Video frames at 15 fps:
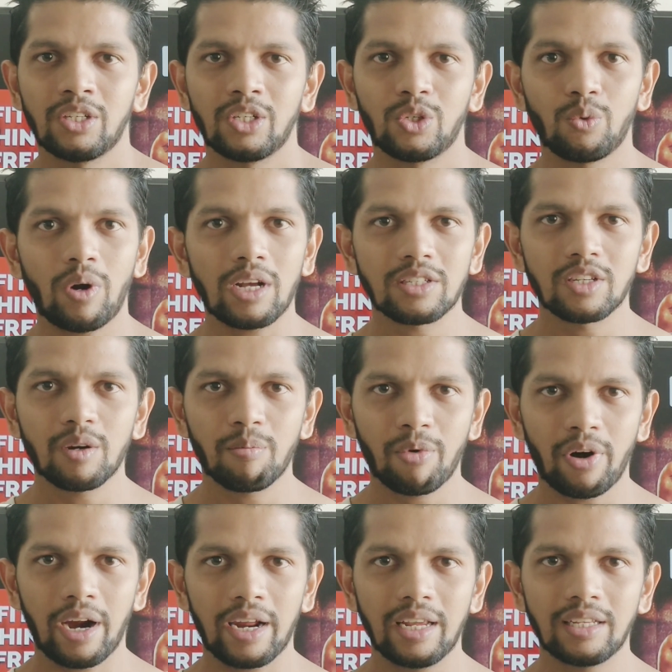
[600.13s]
to our
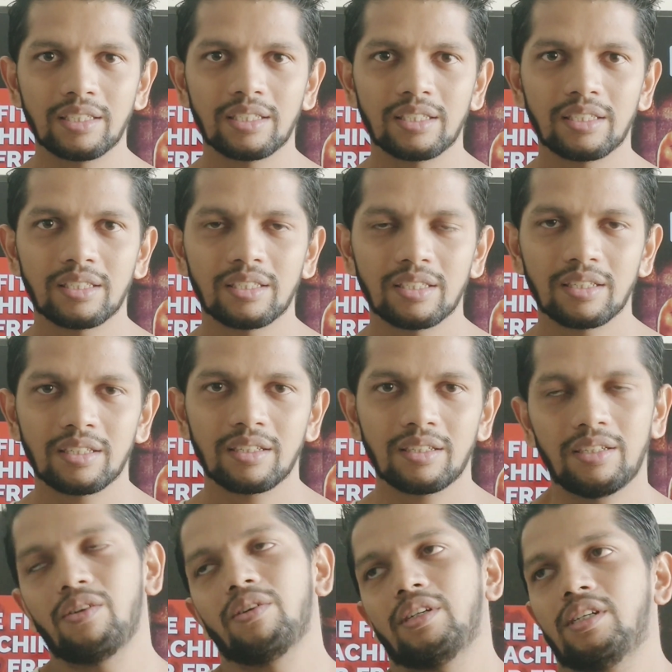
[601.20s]
surprise,
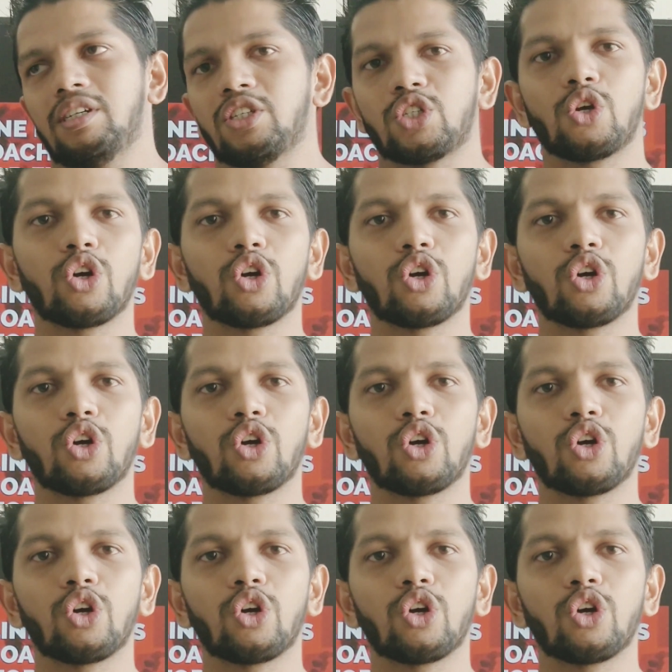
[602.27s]
you know, it is